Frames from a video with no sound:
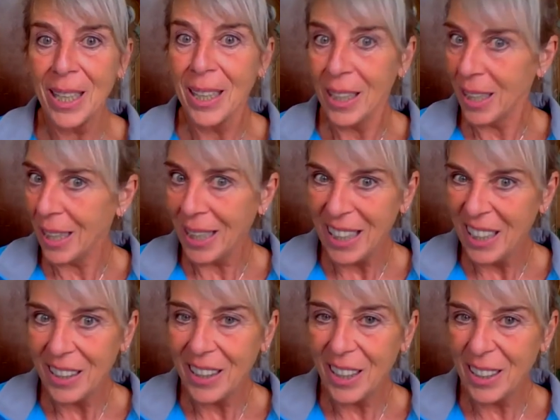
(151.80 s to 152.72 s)
Yeah,
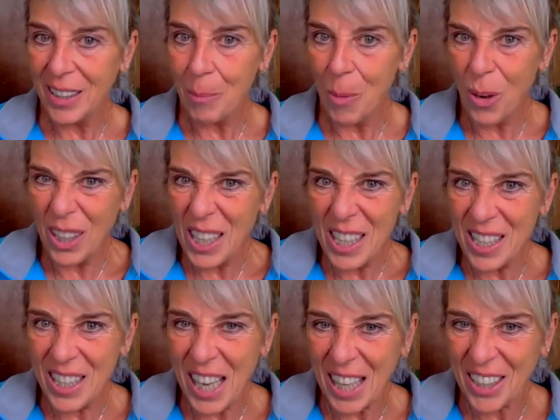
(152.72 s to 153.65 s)
they're more
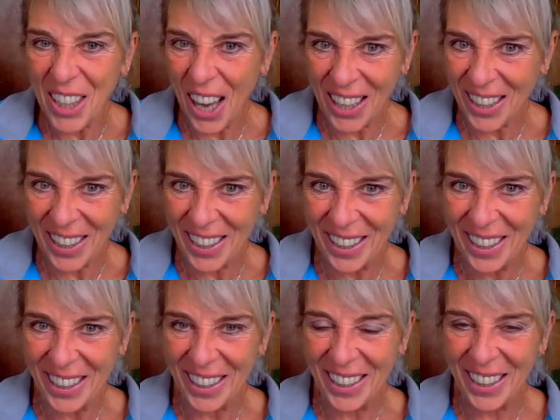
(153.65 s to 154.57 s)
insect-like.
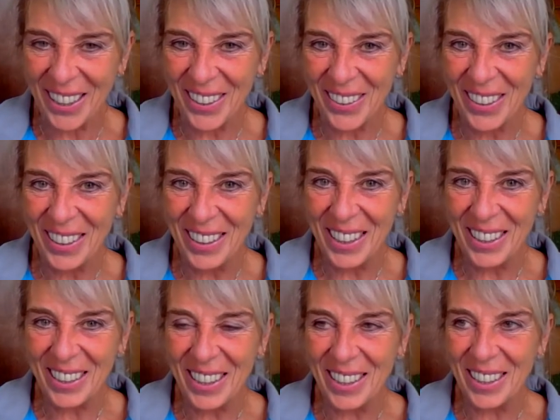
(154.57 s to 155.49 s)
You know,
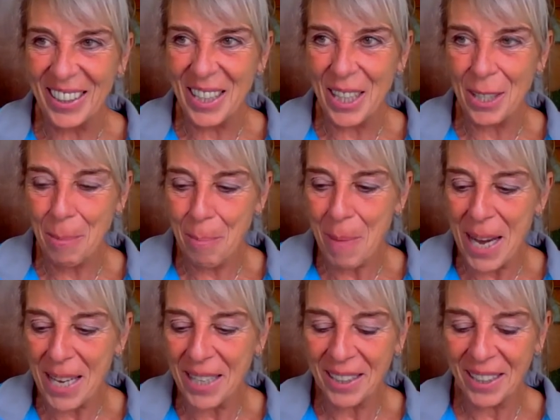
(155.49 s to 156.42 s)
this is
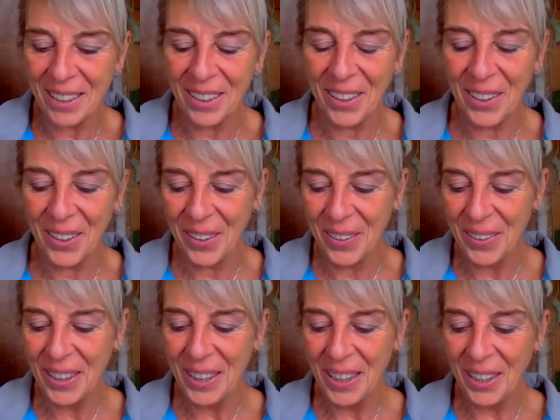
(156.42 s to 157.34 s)
main
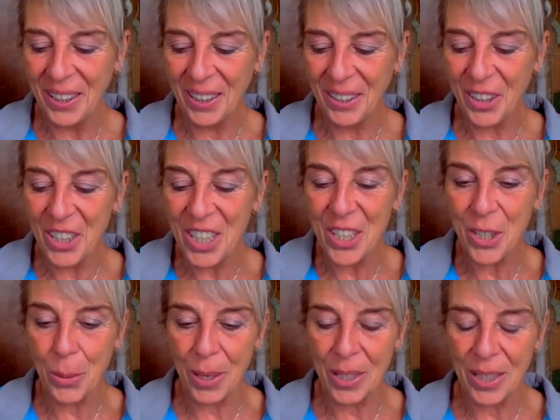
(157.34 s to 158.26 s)

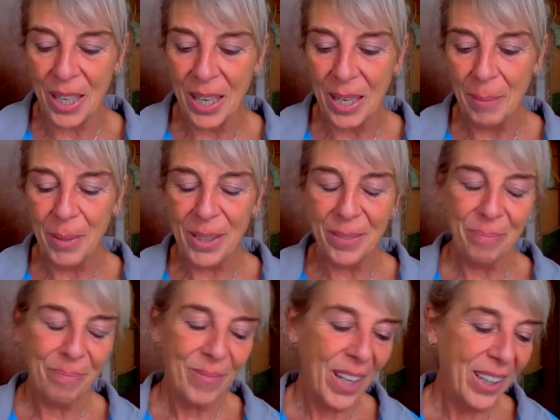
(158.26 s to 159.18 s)
constituent. But
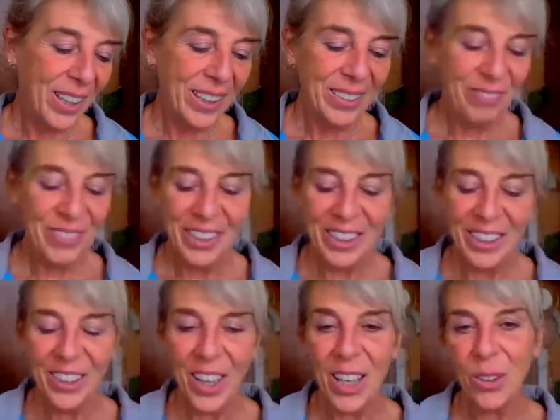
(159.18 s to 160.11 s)

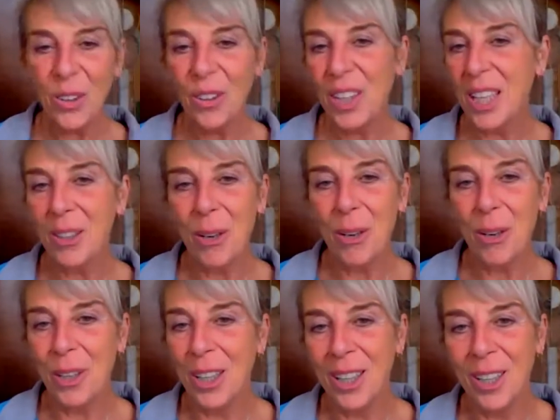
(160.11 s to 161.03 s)
it's hard to think
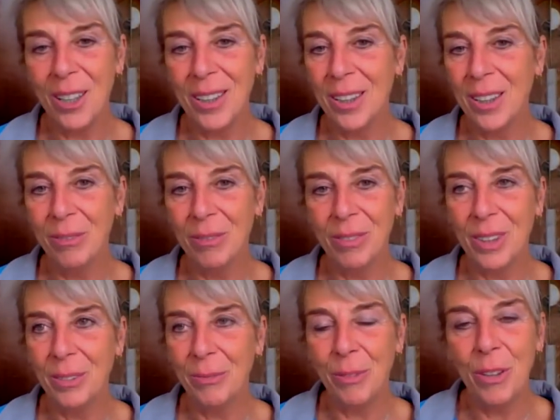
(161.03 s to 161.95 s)
of
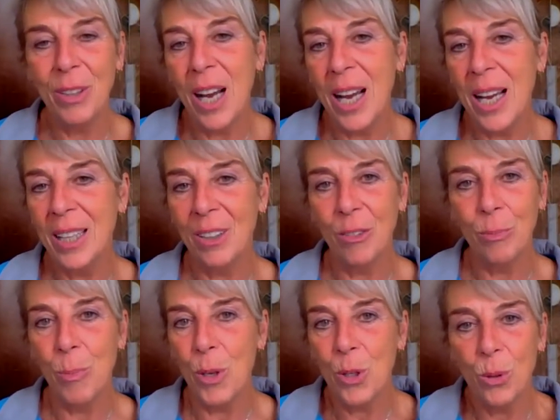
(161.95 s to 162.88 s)
fungi, of
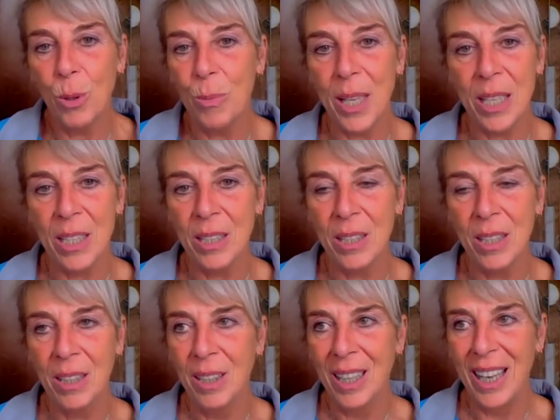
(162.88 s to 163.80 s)
mushrooms as
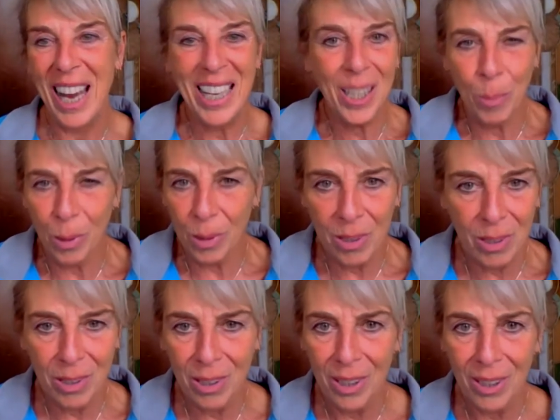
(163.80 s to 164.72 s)

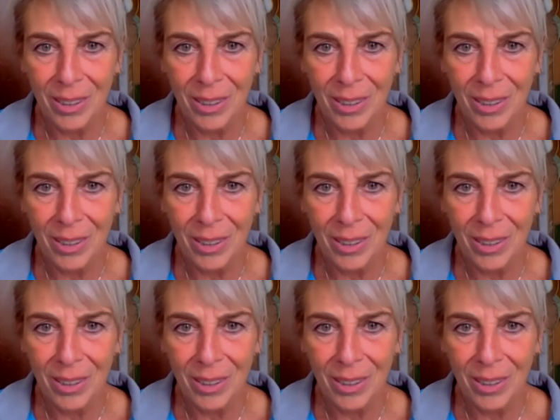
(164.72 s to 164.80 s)
animals.